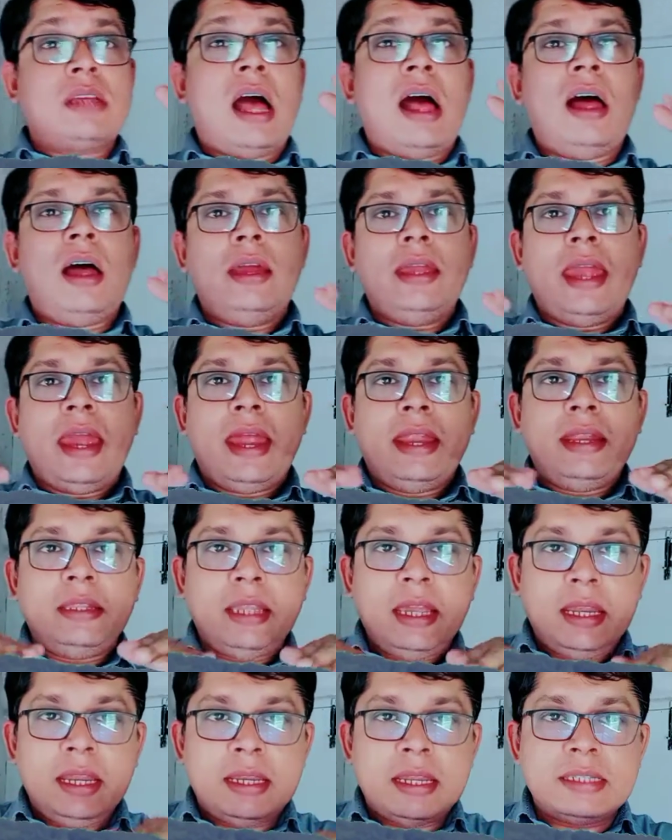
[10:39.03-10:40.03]
sky
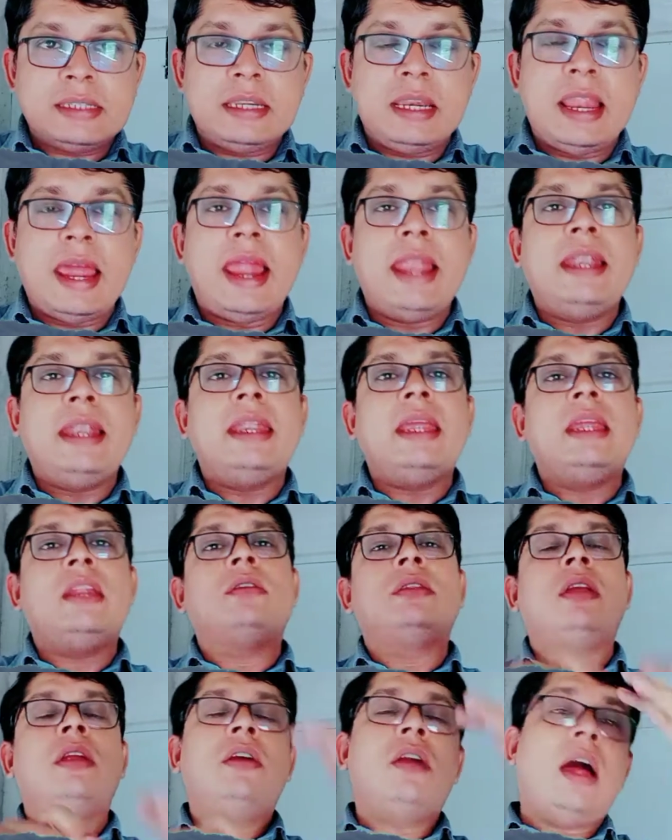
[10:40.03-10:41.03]
and then it has landed
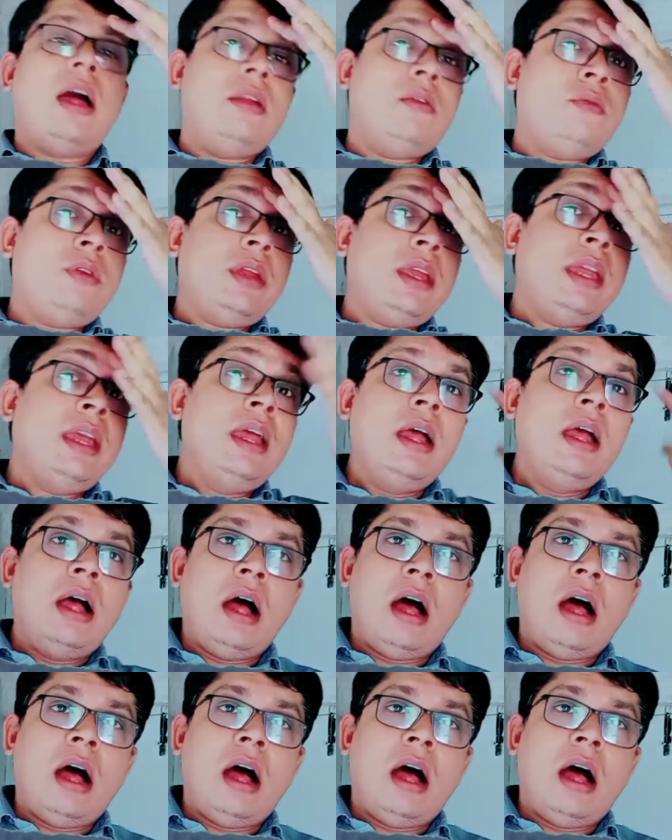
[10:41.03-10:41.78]
on the runway,